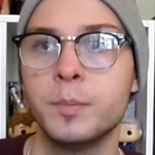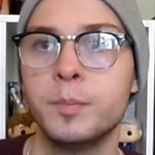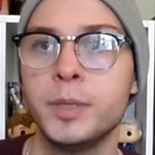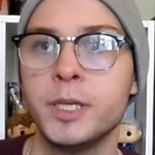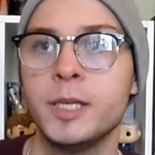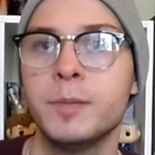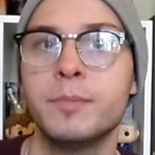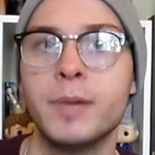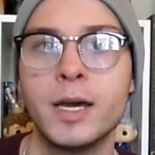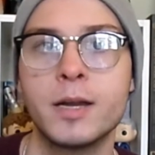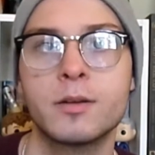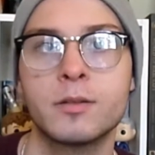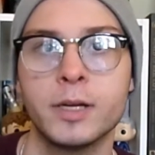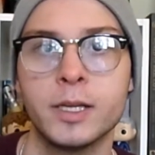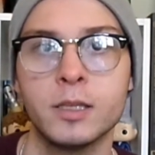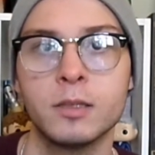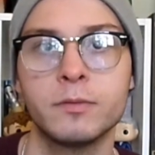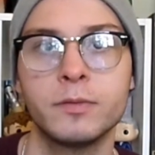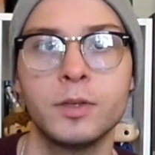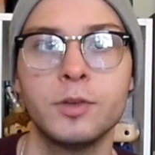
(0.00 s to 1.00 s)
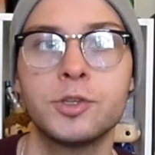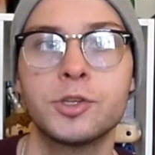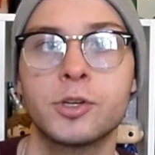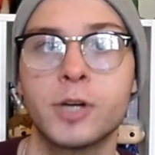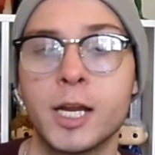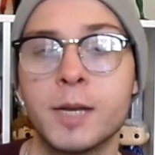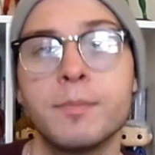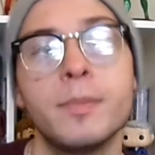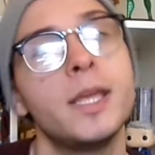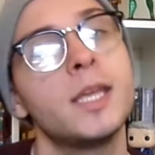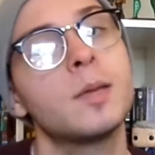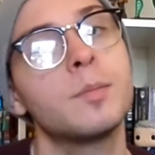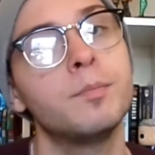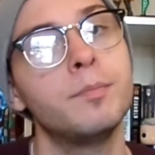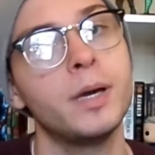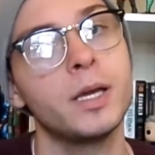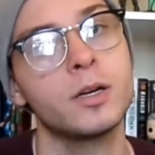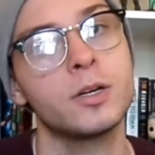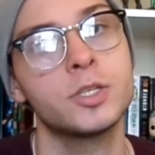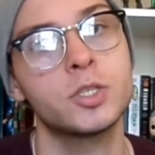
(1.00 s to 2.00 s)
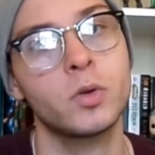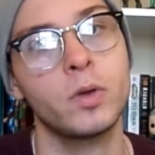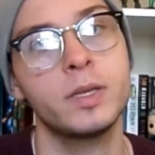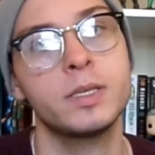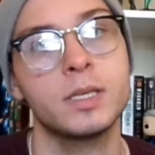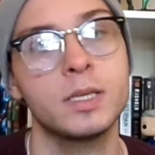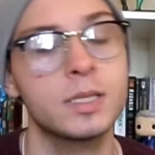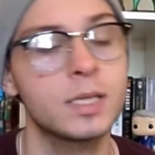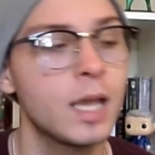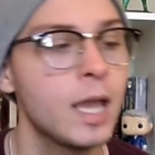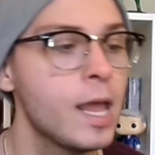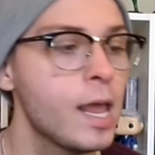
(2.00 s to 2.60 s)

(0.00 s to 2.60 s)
be better in the future and make better choices.